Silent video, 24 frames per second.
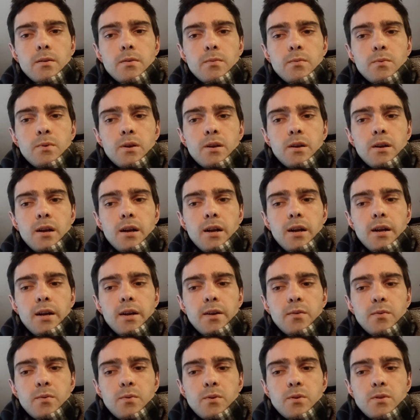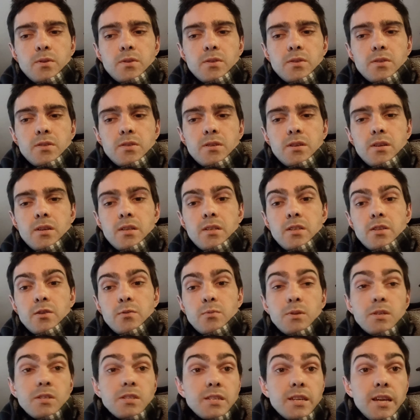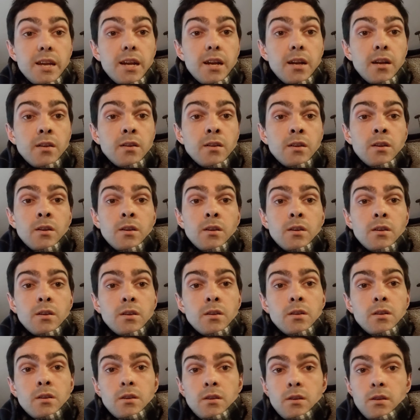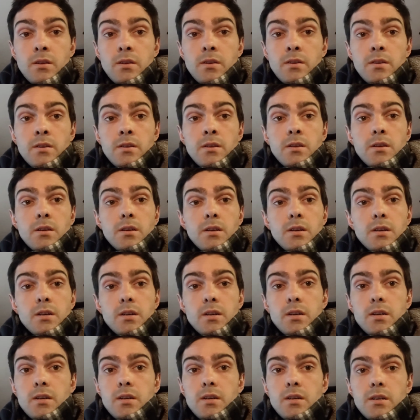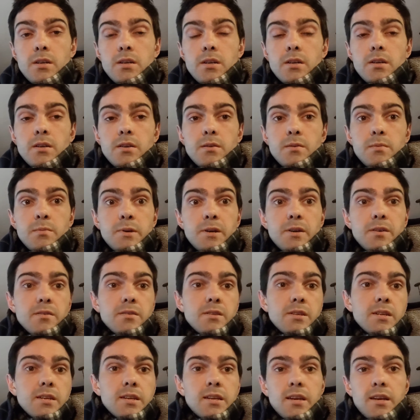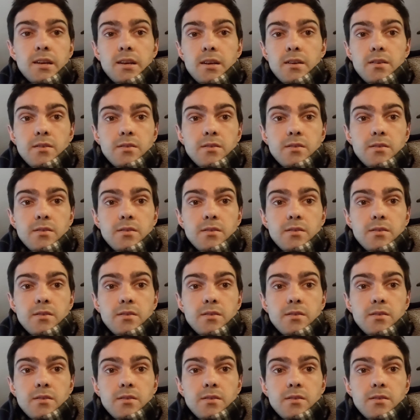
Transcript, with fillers: where I was a little bit scared uh, about like